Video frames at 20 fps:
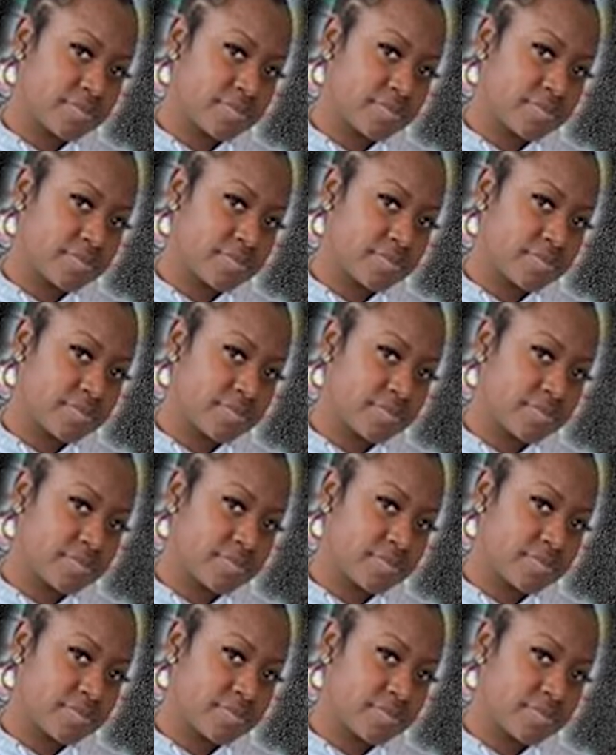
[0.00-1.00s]

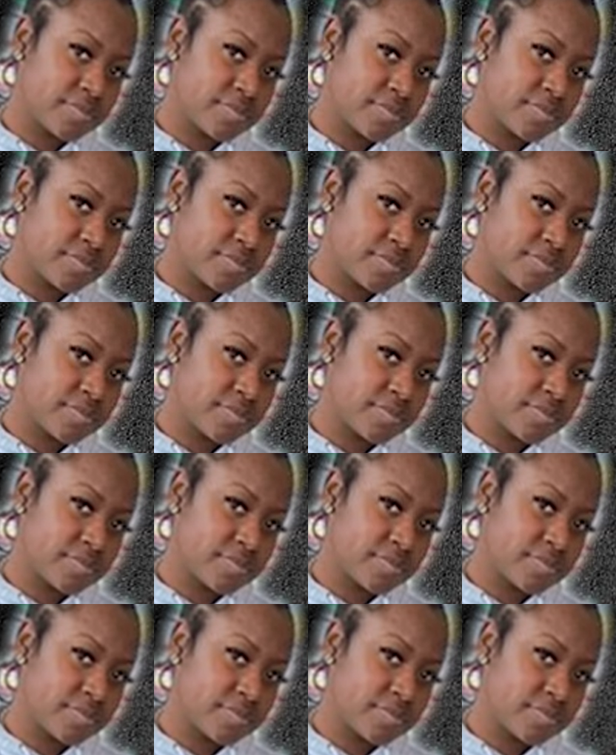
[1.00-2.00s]

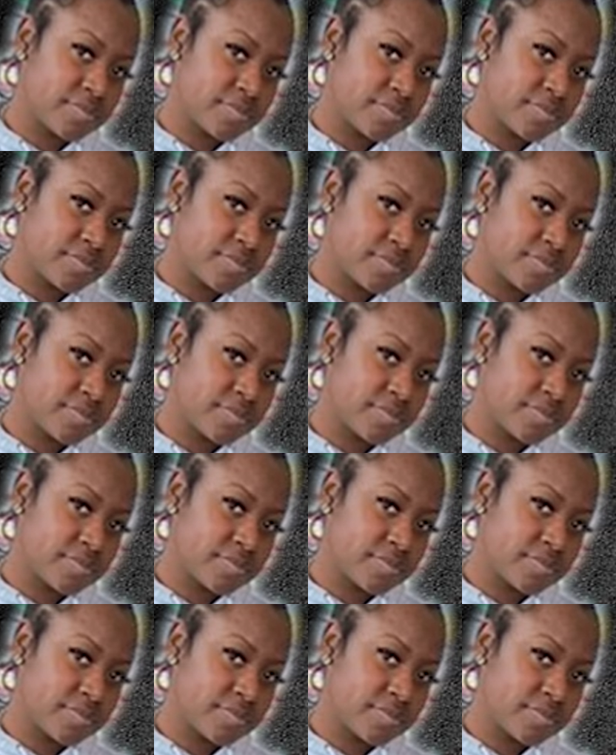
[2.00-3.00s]

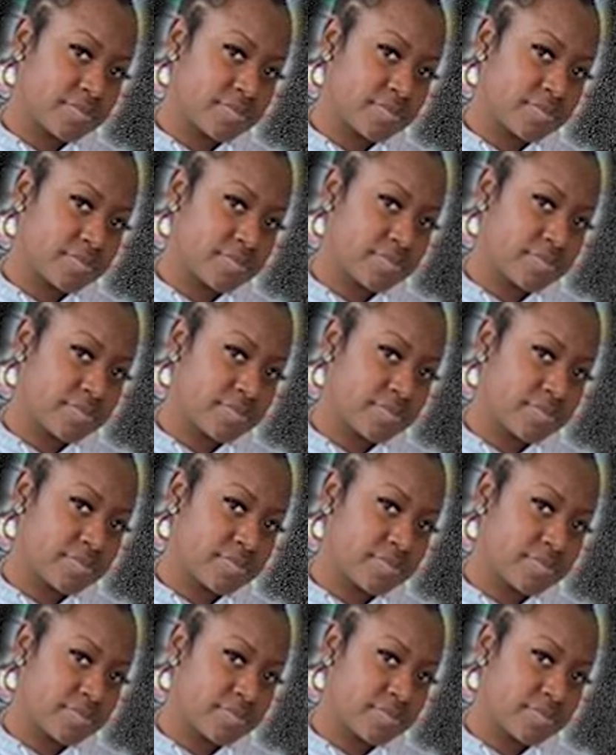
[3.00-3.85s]
The person shown says nothing.